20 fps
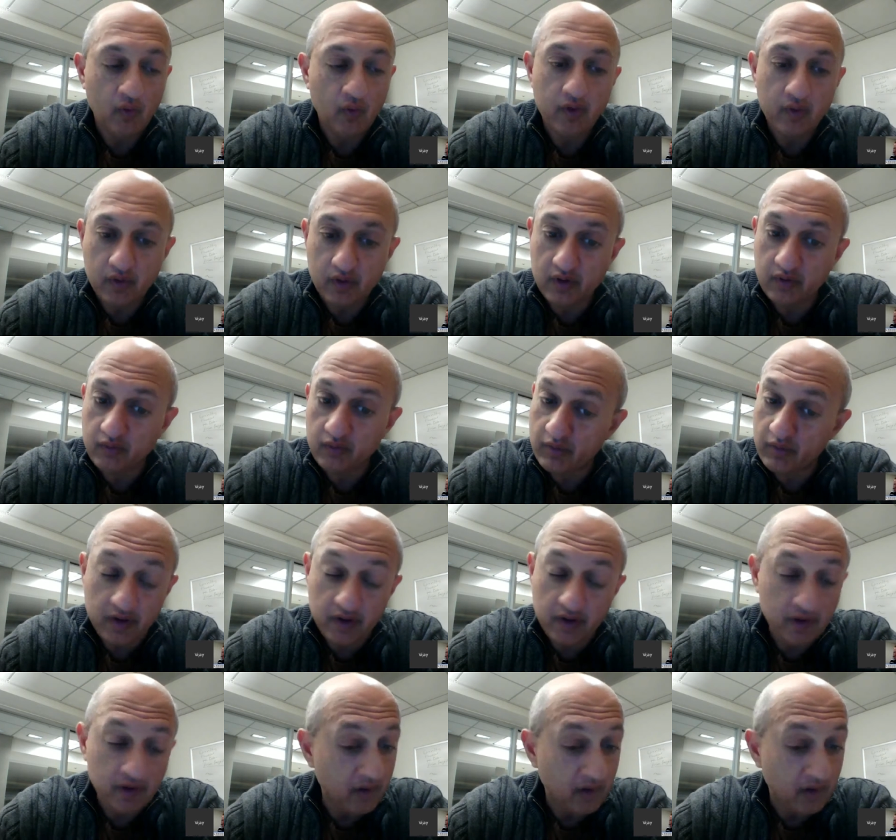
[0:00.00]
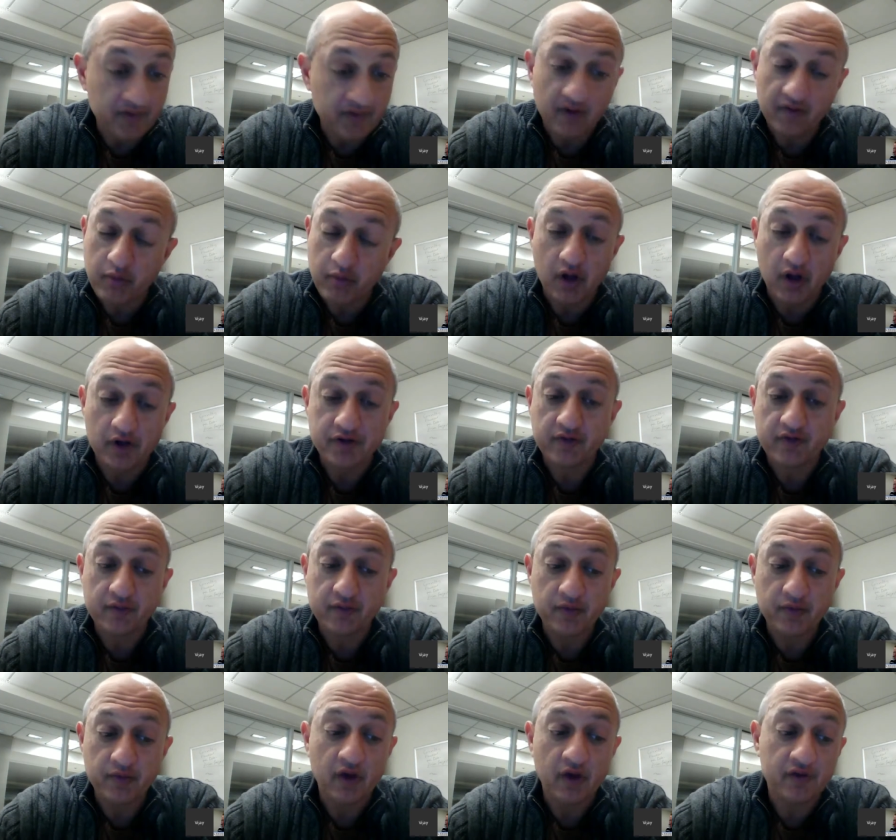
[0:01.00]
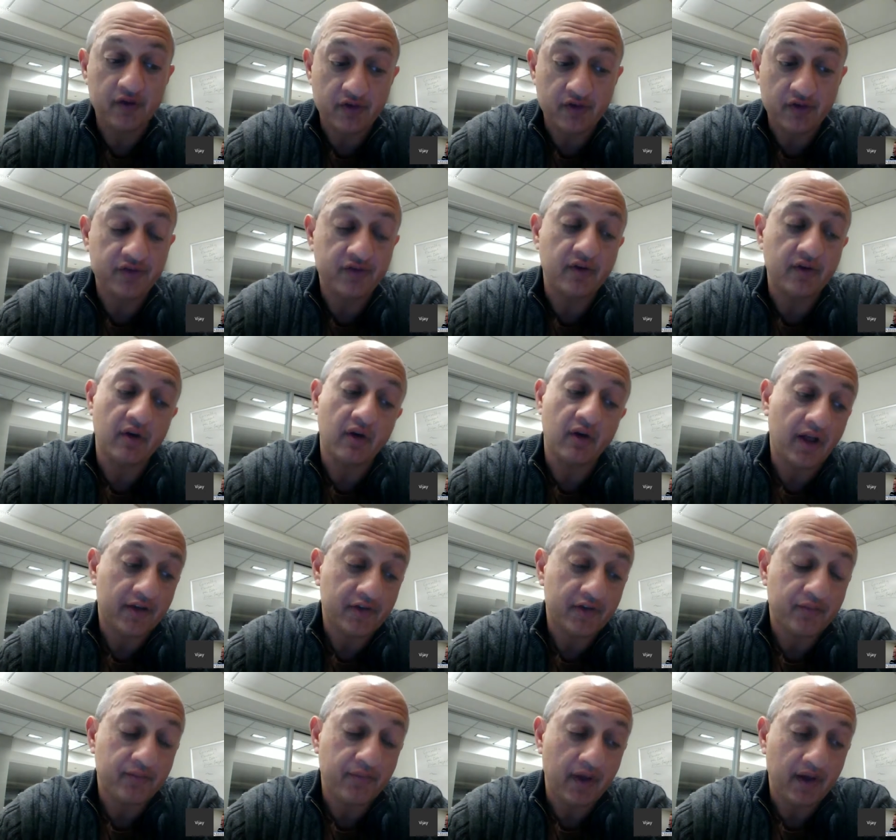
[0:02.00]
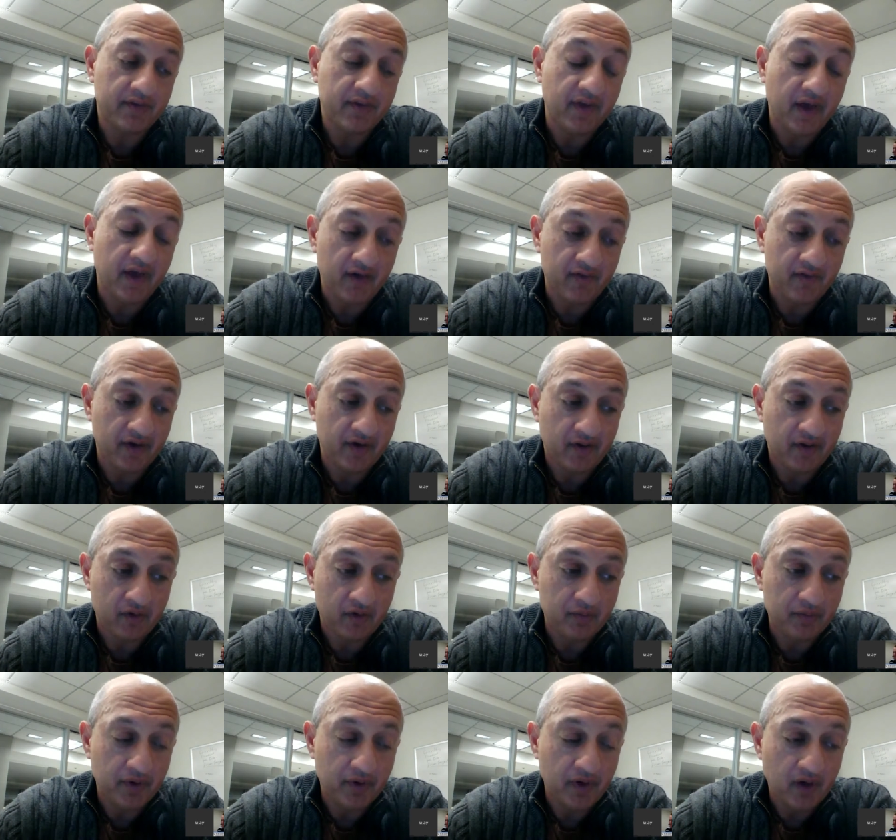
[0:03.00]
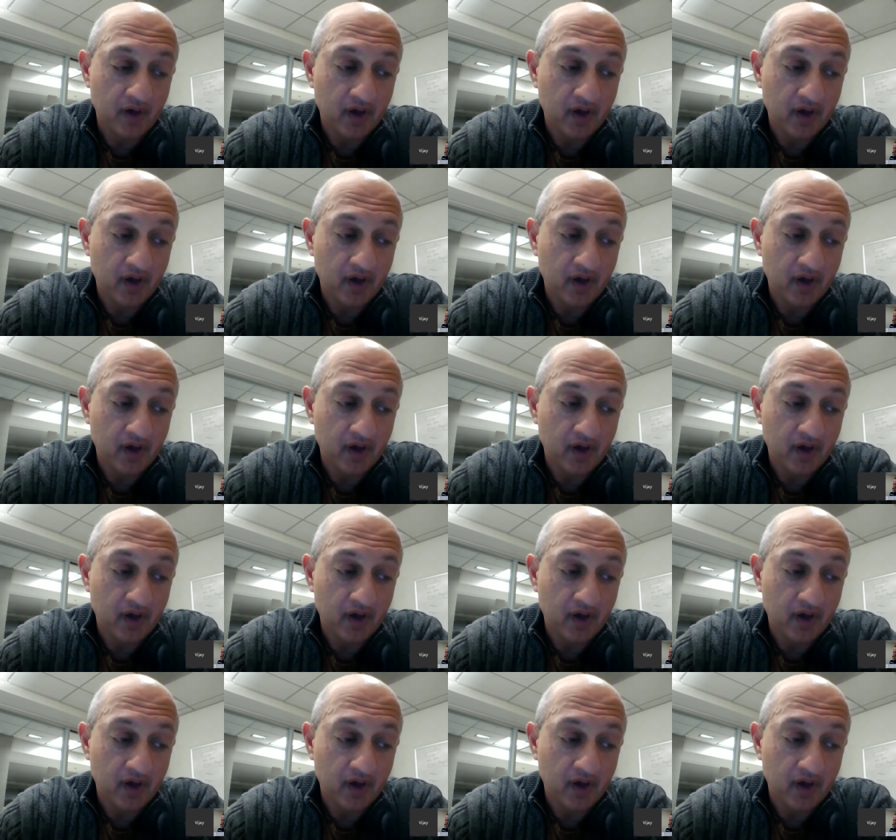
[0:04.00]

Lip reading: we would really love to have a project from you guys this year, and I expect to have a group.